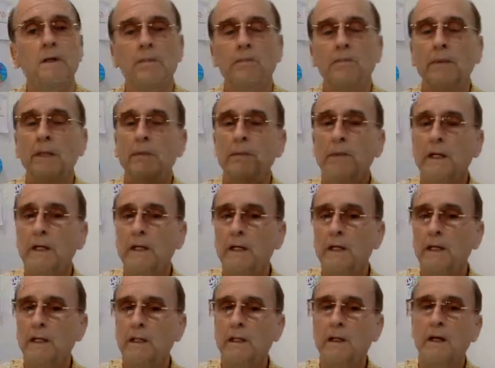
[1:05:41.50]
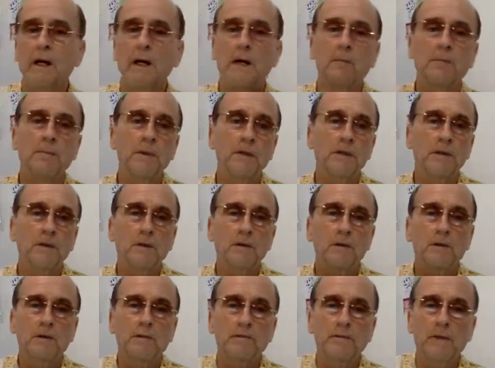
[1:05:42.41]
mimic and copy
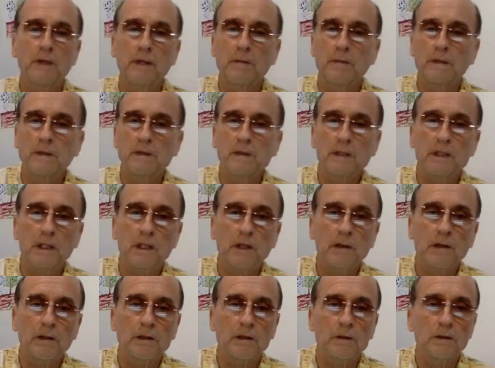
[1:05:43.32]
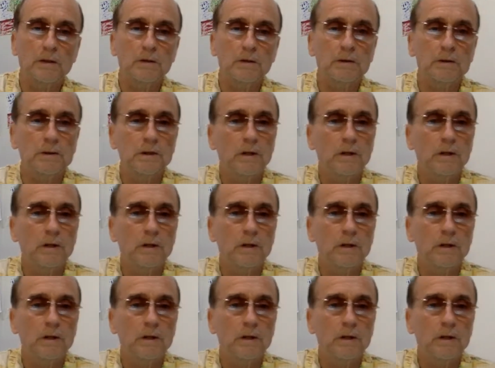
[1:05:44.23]
all the famous characters,